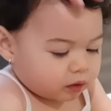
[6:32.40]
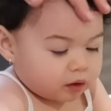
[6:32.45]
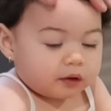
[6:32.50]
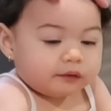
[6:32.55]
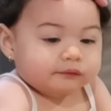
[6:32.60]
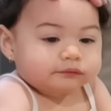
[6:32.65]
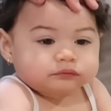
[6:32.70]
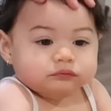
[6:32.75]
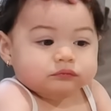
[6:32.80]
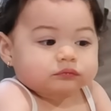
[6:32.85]

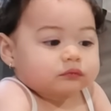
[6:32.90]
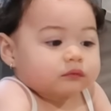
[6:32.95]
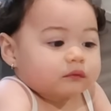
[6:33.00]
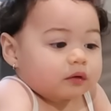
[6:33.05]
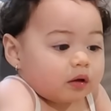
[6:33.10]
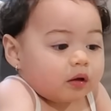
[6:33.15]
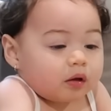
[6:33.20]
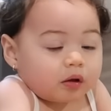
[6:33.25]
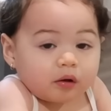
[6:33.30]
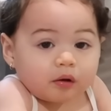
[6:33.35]
Good
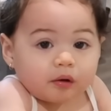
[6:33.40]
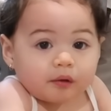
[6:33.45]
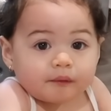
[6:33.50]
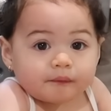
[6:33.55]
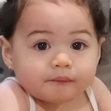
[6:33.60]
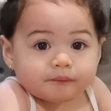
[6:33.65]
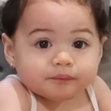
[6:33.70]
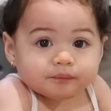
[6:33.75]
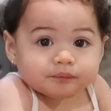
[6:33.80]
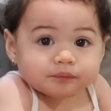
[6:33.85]
eating, Bob.
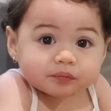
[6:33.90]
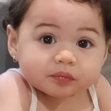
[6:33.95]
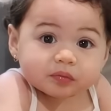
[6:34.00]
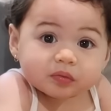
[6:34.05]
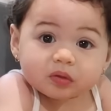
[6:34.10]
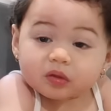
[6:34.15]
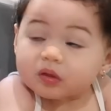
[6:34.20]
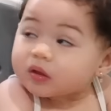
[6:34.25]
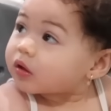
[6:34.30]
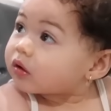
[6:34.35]

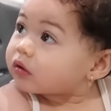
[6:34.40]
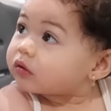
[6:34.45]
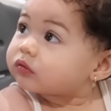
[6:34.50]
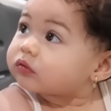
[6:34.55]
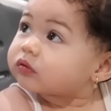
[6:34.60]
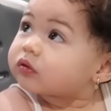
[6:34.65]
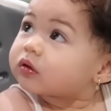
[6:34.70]
Very good